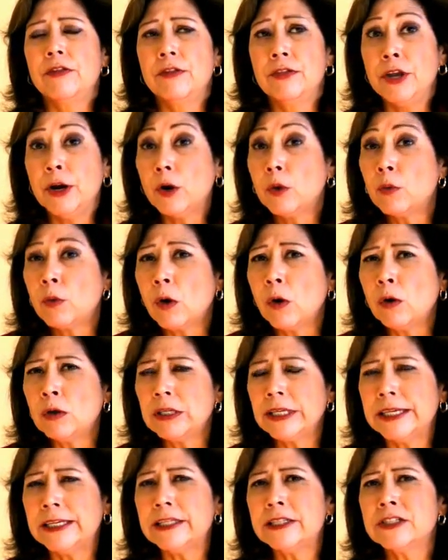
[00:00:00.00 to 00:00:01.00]
their
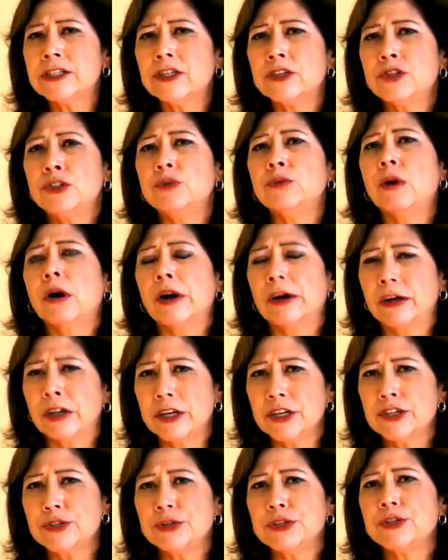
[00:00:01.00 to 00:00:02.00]
role is to our
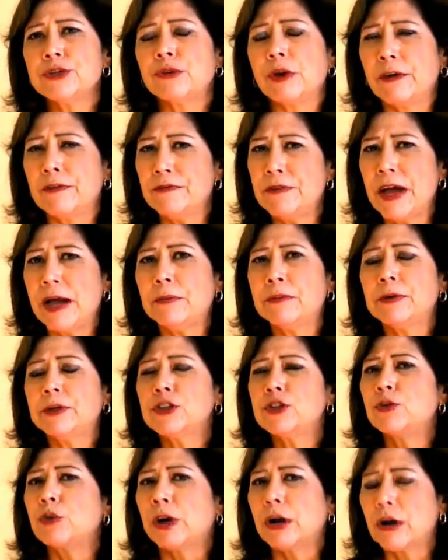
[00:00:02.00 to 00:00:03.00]
country, to our
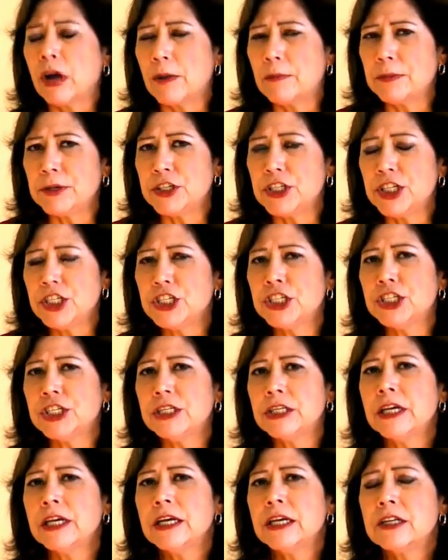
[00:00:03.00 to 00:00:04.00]
fabric, to our
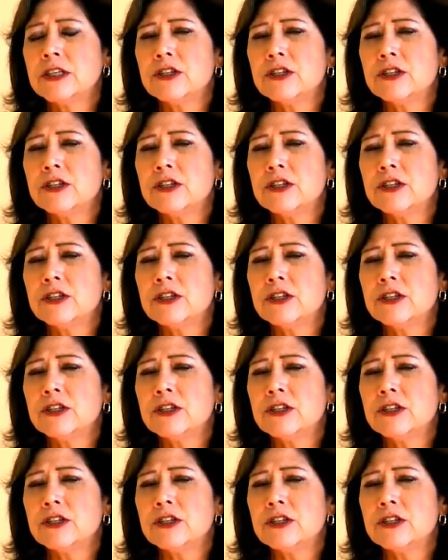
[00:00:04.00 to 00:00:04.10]
competition,